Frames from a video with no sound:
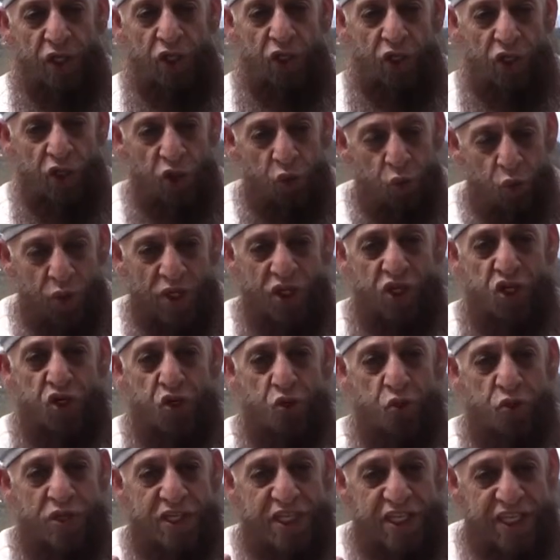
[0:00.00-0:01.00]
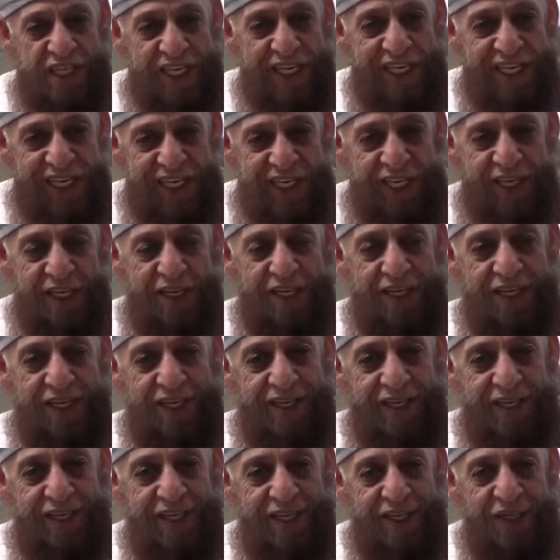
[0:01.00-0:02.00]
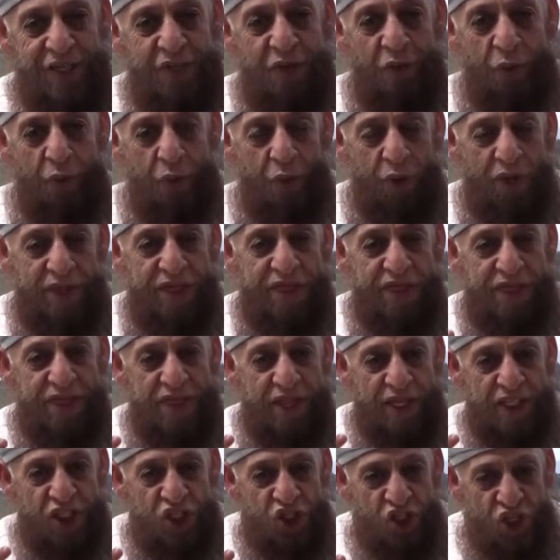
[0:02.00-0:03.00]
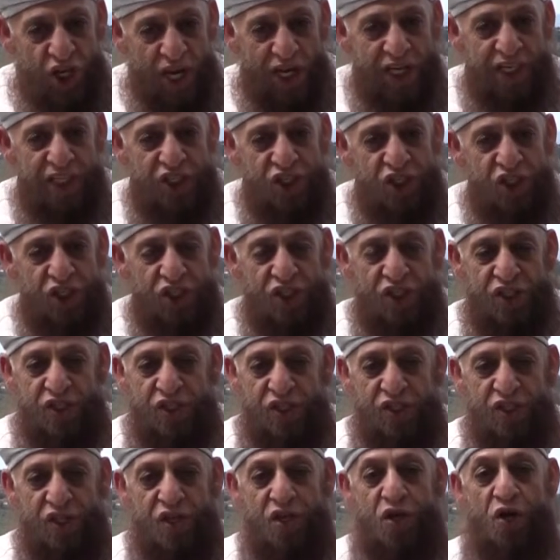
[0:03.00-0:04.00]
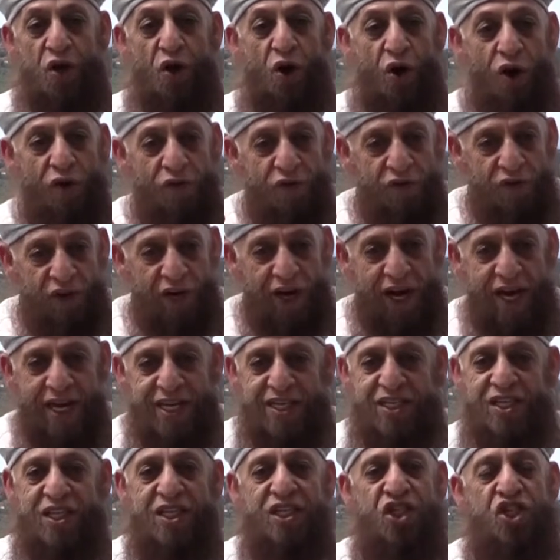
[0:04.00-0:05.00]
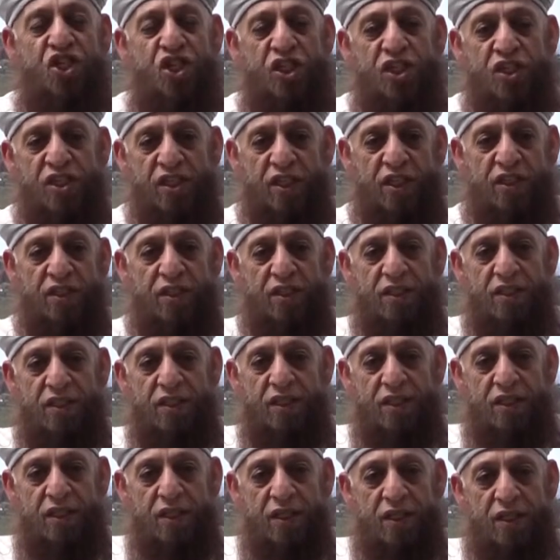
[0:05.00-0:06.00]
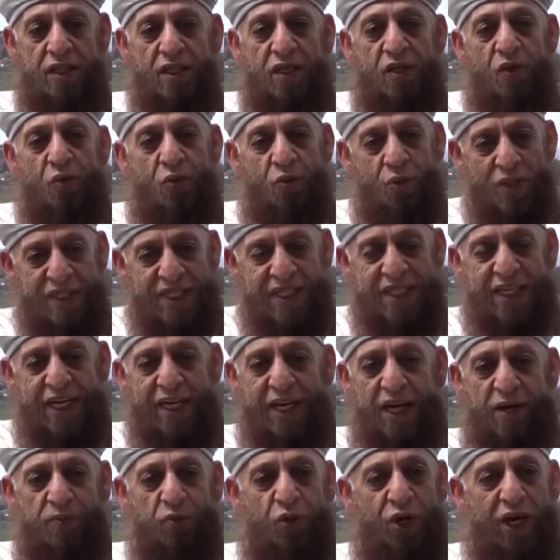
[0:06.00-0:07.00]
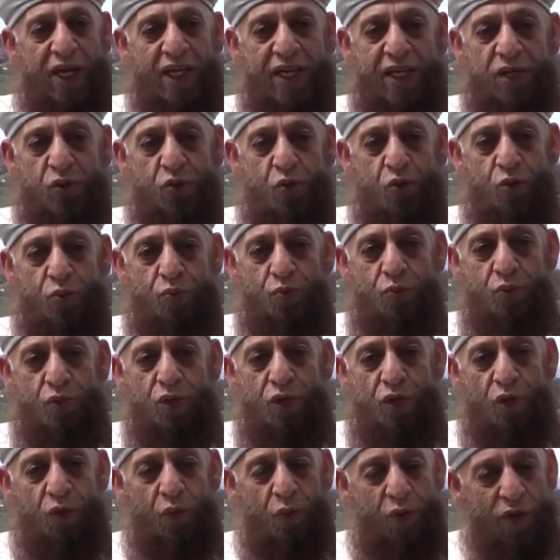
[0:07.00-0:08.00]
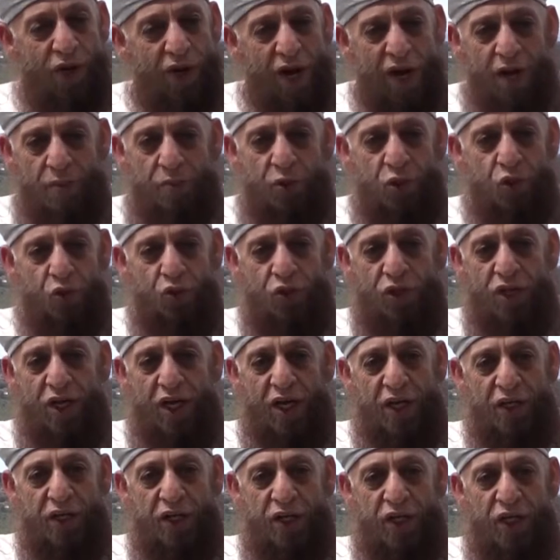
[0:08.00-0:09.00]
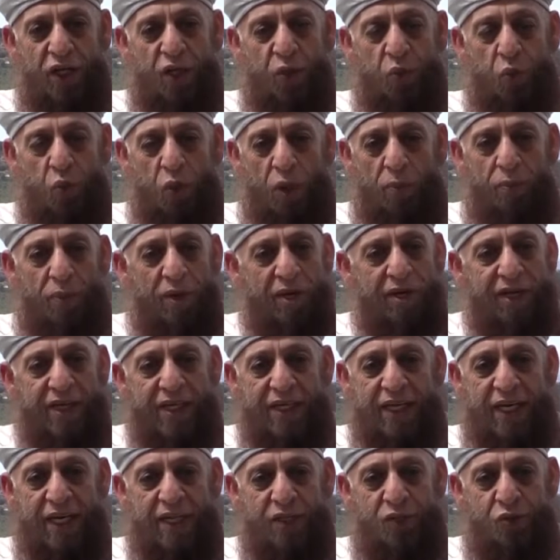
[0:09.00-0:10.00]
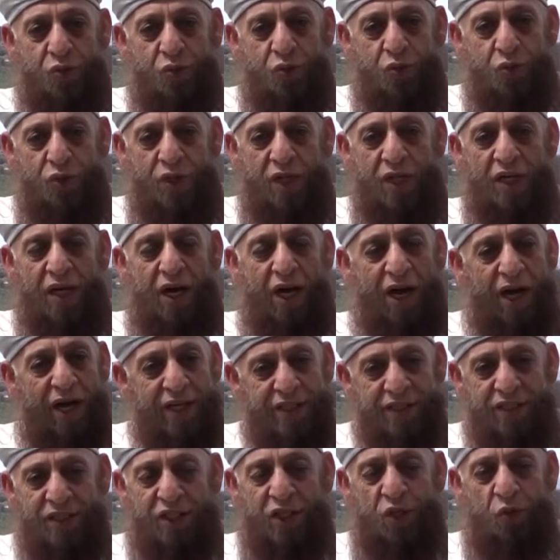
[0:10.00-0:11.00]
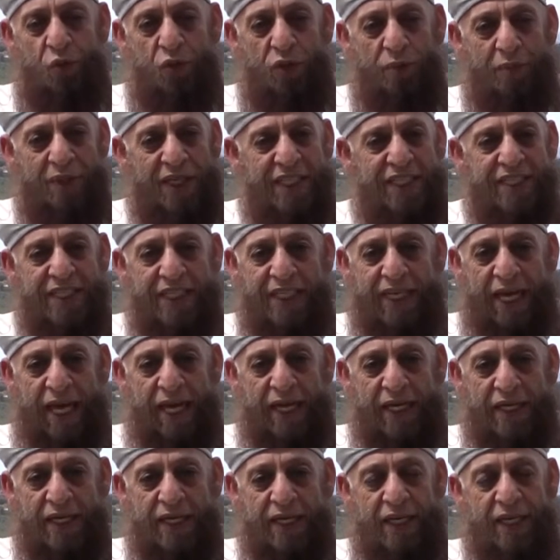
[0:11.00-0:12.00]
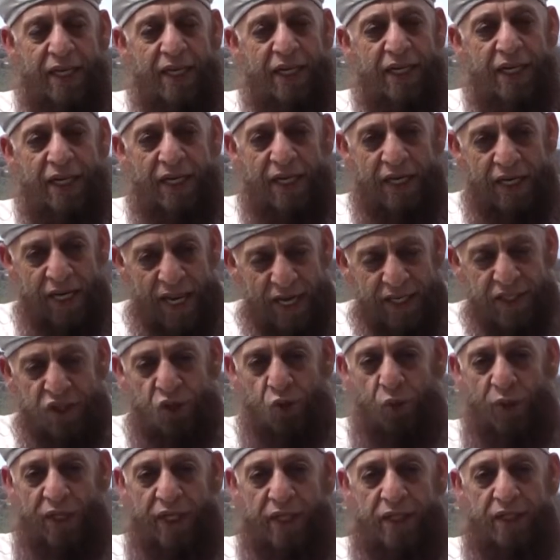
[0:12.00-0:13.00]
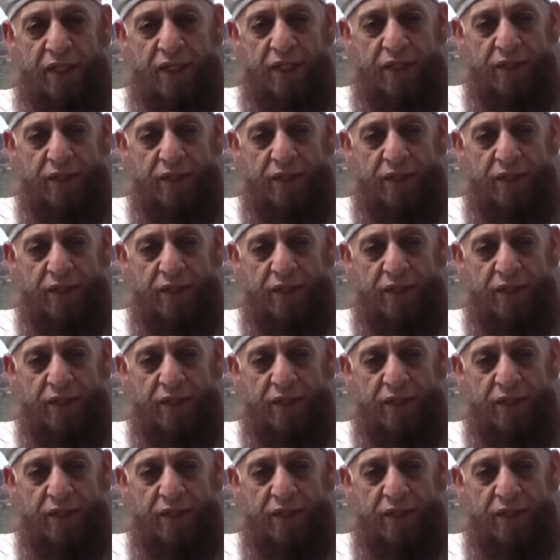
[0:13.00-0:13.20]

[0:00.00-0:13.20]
in which to deal with the challenges of raising children. Wassalamu alaykum wa rahmatullahi wa barakatuh. Until we meet again next week.